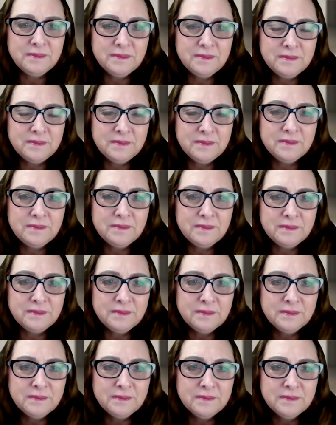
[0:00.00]

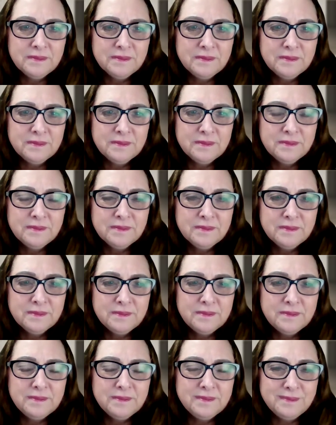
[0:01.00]

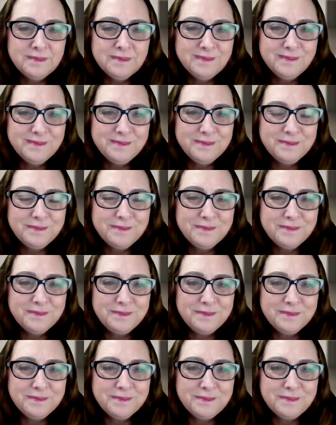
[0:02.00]

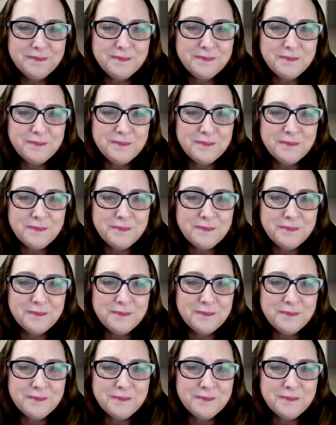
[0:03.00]
(silent)